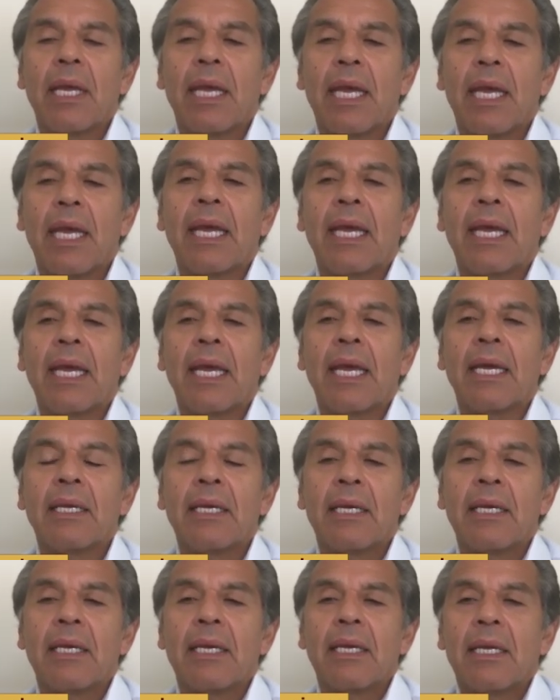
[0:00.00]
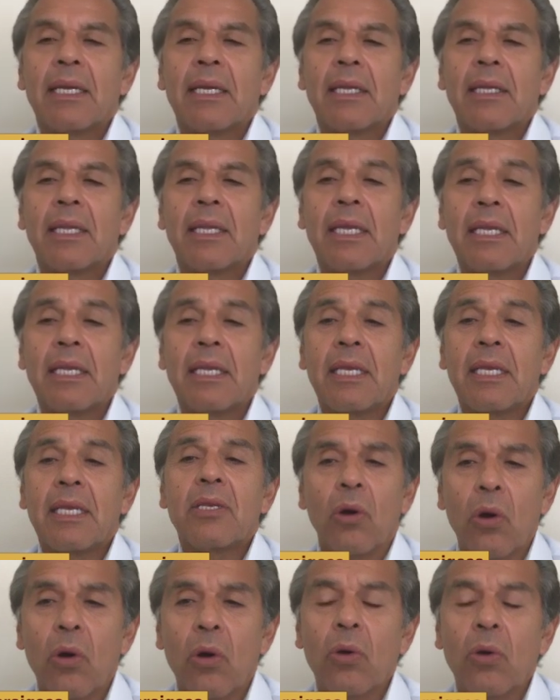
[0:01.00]
and they need
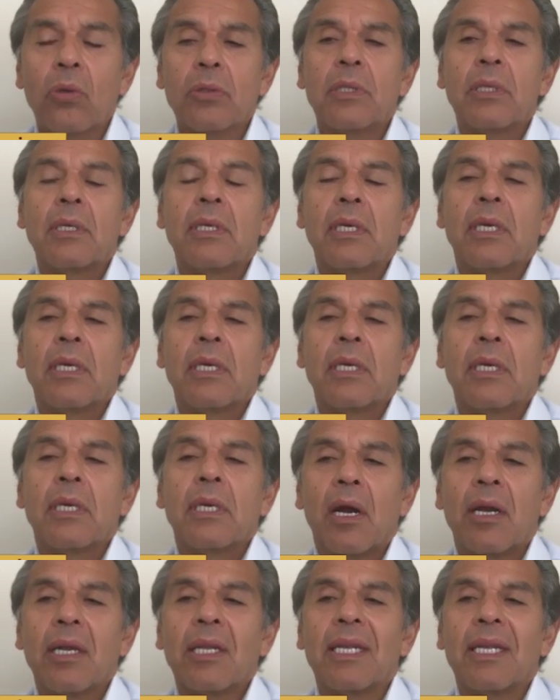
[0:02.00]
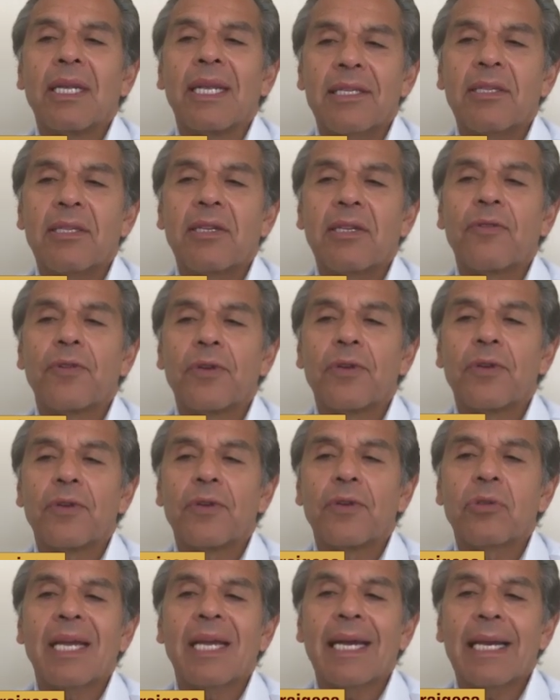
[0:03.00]
to hold our elected
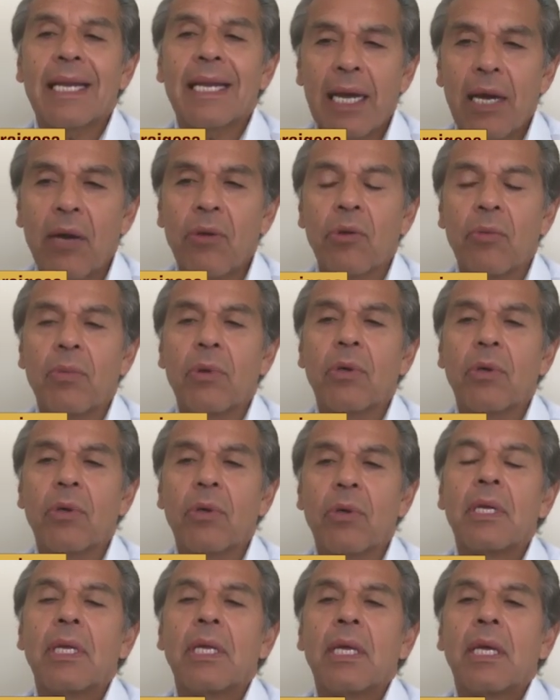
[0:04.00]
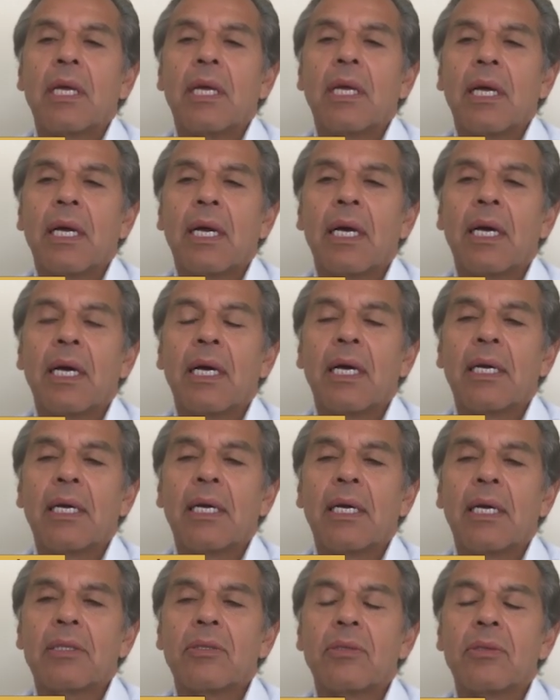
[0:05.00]
officials accountable
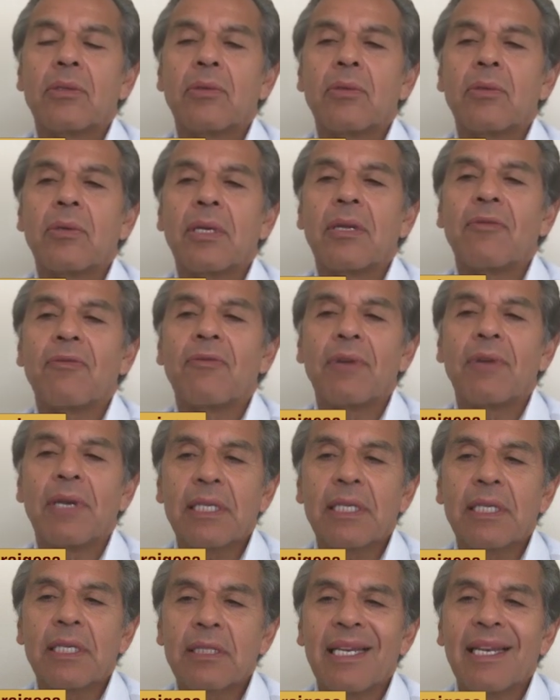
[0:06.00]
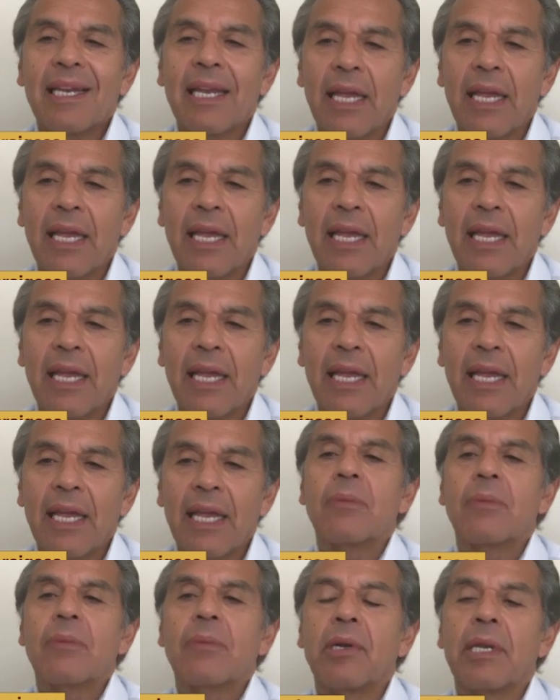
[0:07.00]
to investing in every
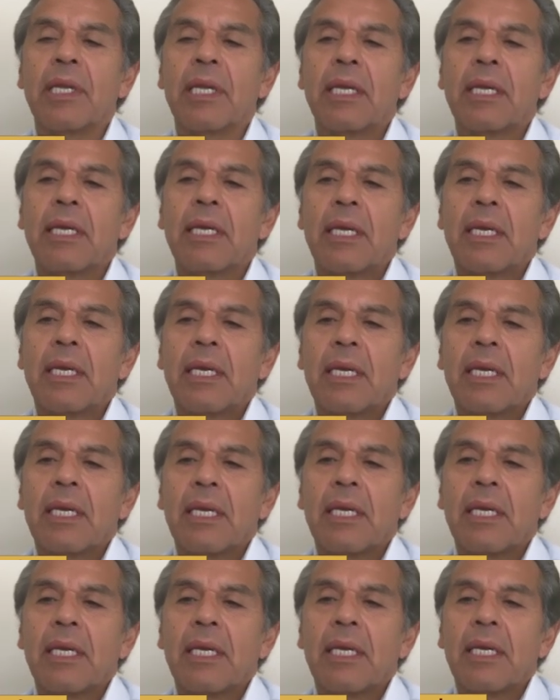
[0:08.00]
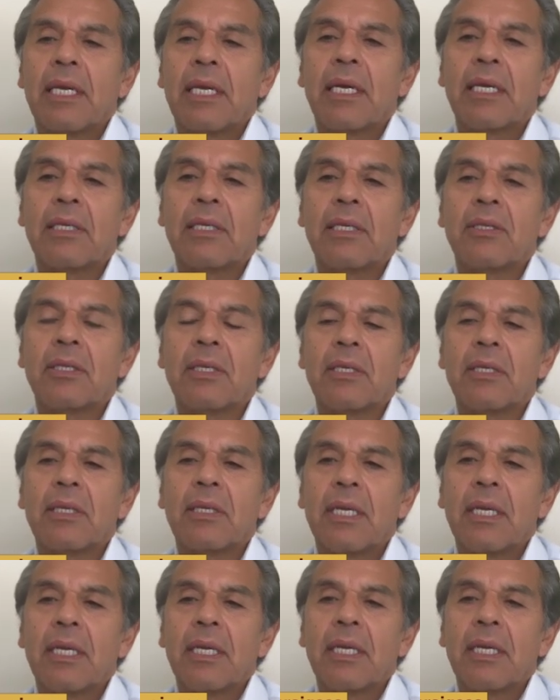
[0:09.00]
community
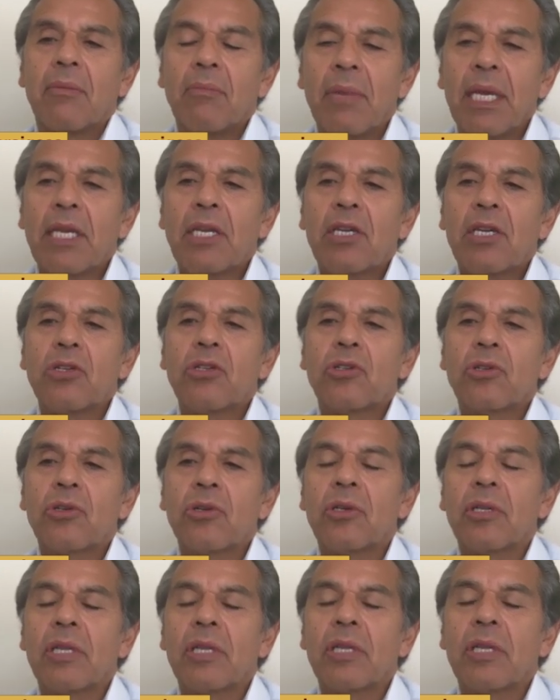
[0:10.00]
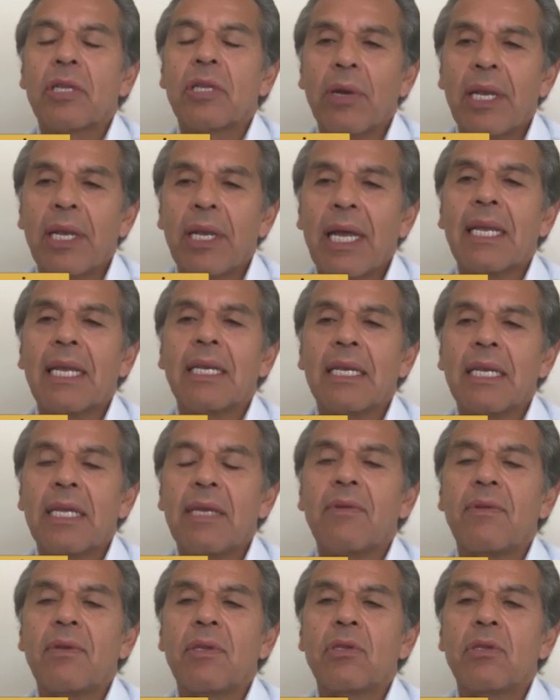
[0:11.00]
and to making sure that we're
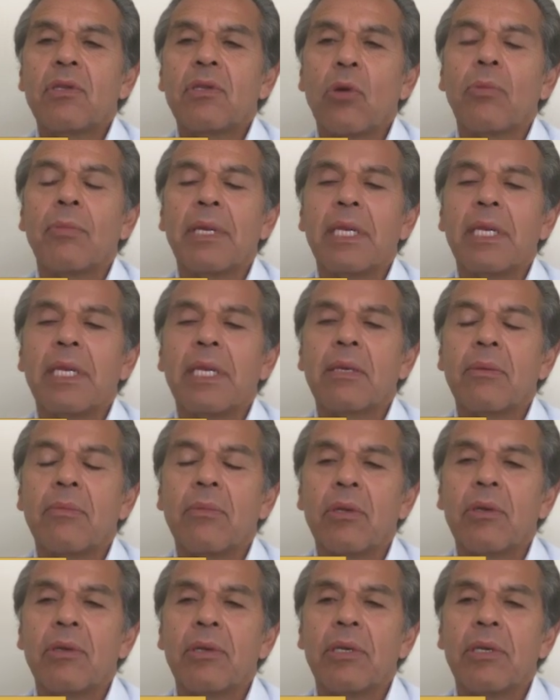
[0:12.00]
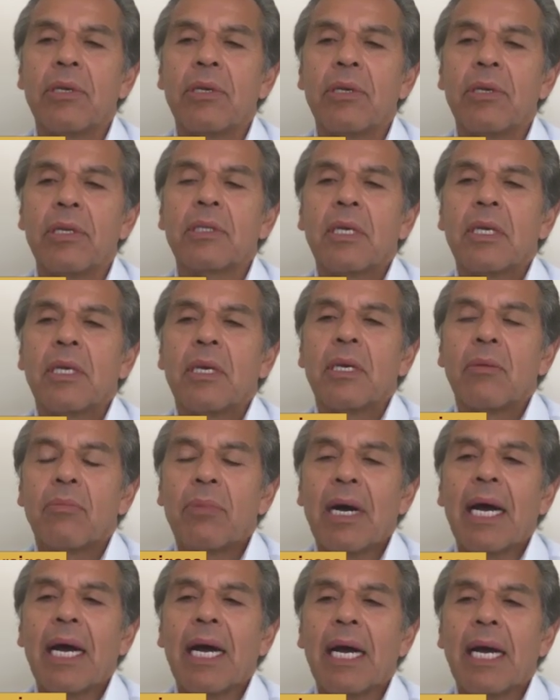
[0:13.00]
not leaving so many communities
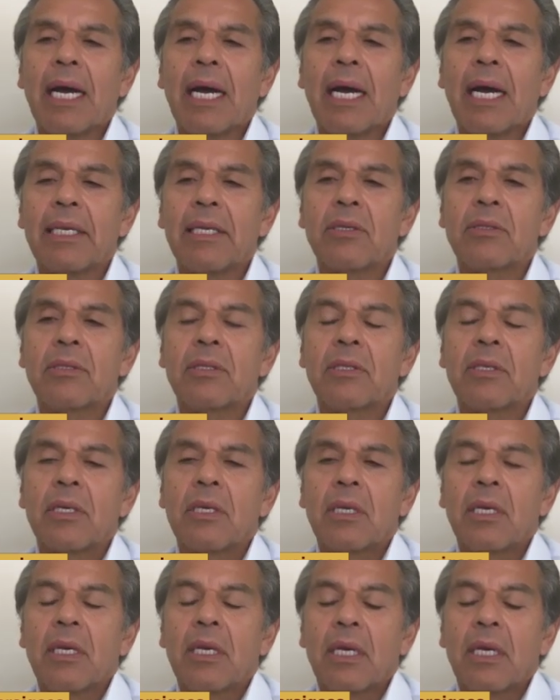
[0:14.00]
behind as